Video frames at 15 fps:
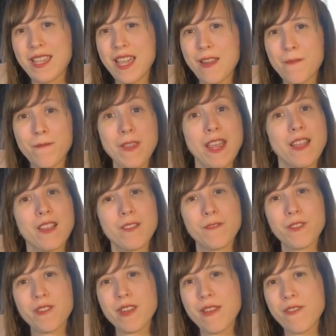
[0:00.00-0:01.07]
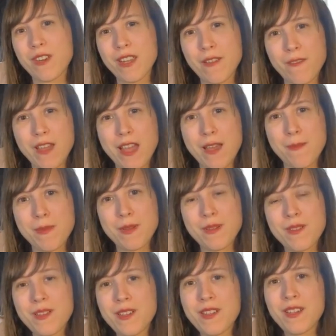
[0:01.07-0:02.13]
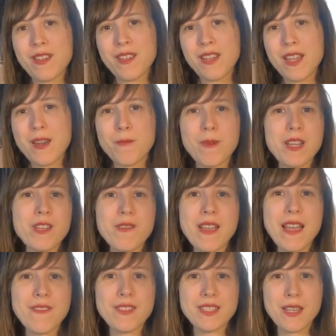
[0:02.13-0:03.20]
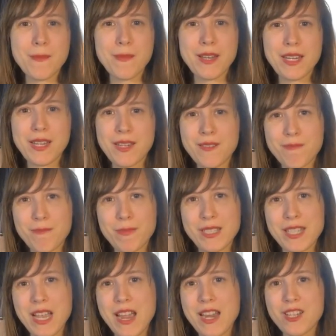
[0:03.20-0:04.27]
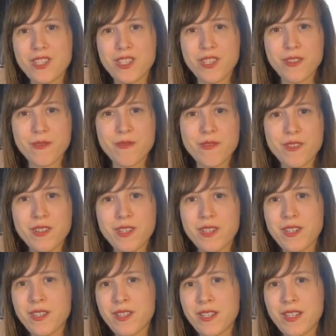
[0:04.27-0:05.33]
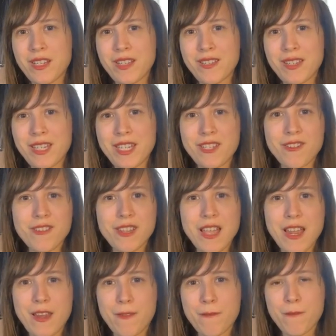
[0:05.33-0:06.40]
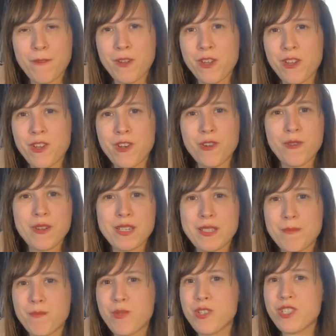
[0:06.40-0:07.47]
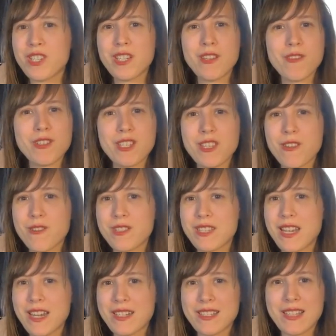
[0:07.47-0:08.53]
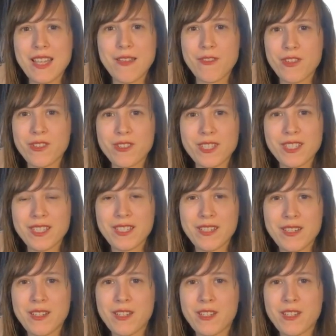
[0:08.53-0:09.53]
You can't fail if you never give up. And when you have somebody beside you in your life who is pushing you to those next levels,